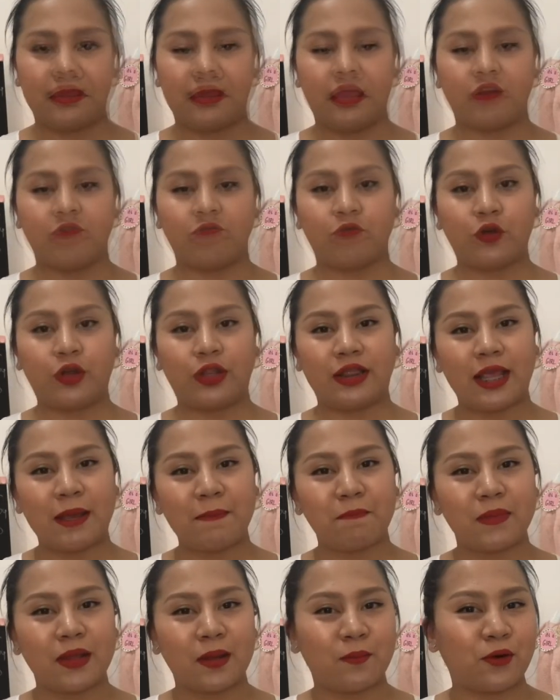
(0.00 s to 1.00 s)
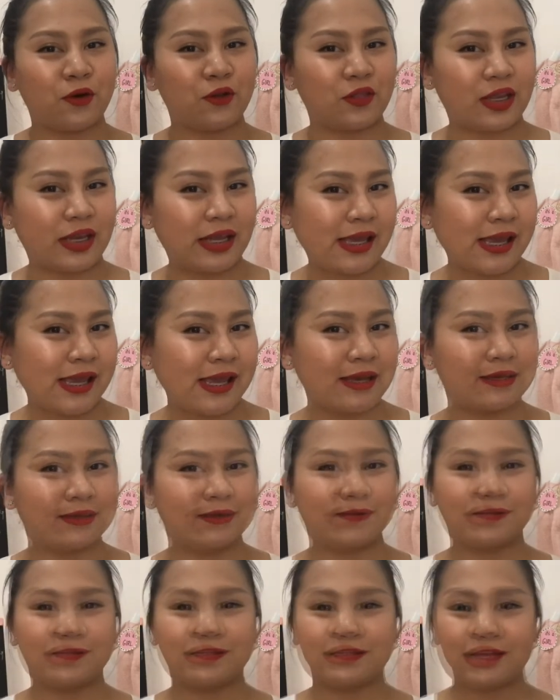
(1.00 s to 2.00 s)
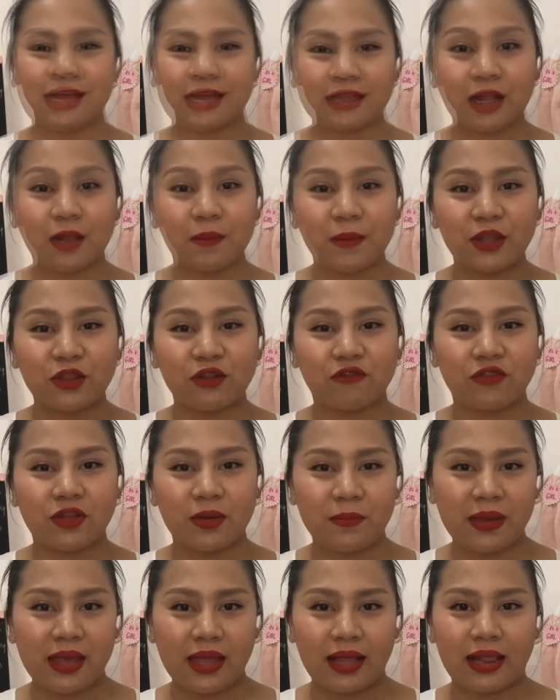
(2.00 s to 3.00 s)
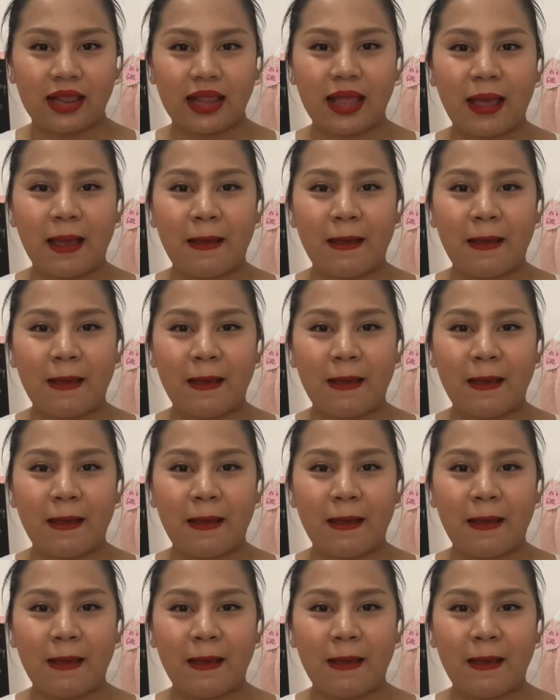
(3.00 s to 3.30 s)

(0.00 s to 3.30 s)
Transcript: And for tip number 3, settlement of the bill.